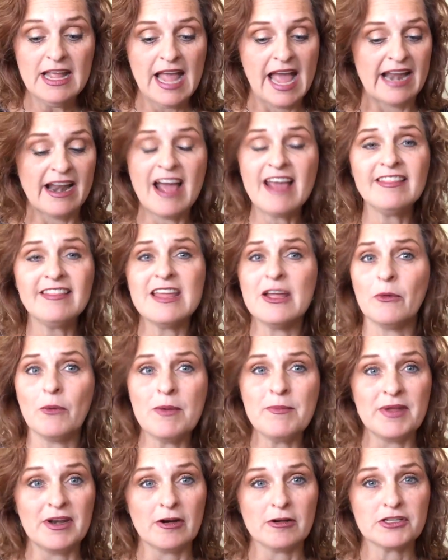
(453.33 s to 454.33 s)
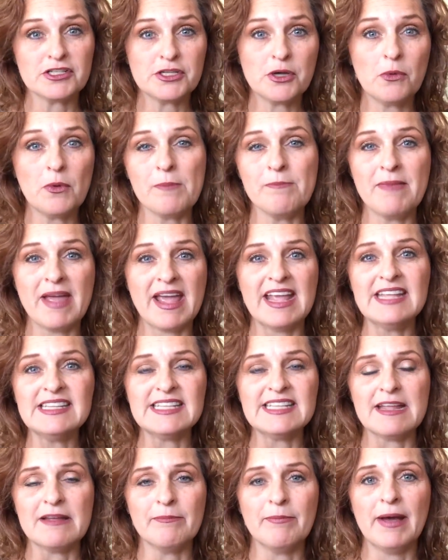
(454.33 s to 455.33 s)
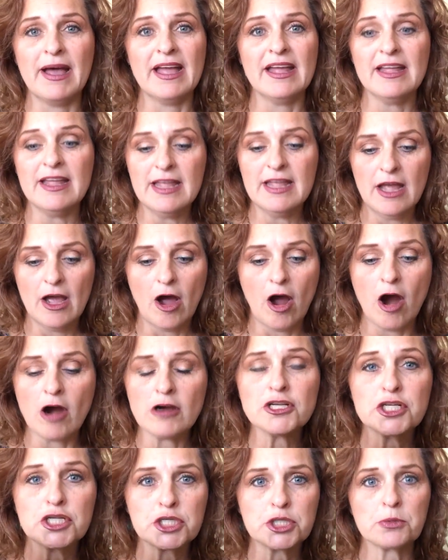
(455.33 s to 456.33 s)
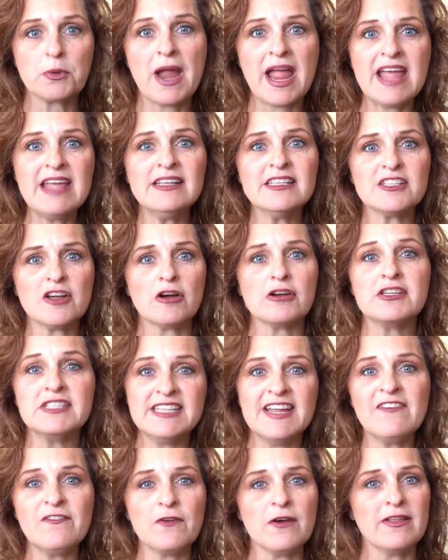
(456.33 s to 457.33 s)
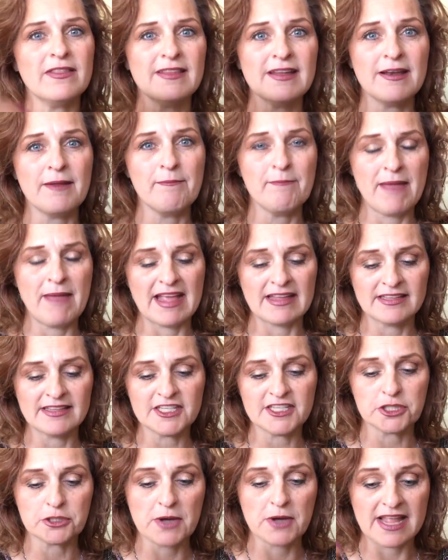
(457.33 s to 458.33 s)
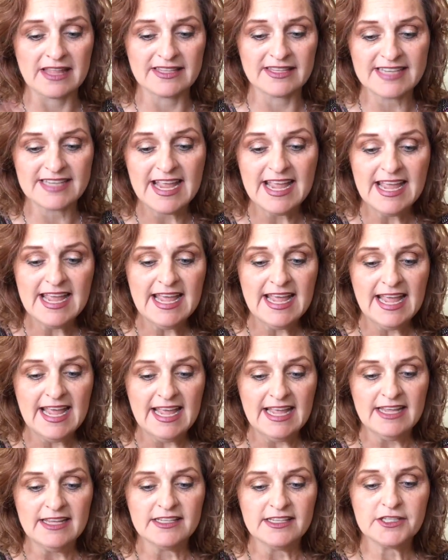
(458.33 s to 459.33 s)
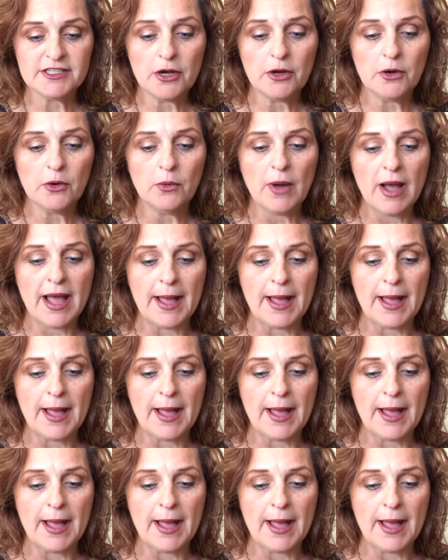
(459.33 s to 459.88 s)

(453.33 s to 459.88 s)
And I think women are so amazing, but our strengths are different than a man's strengths. So,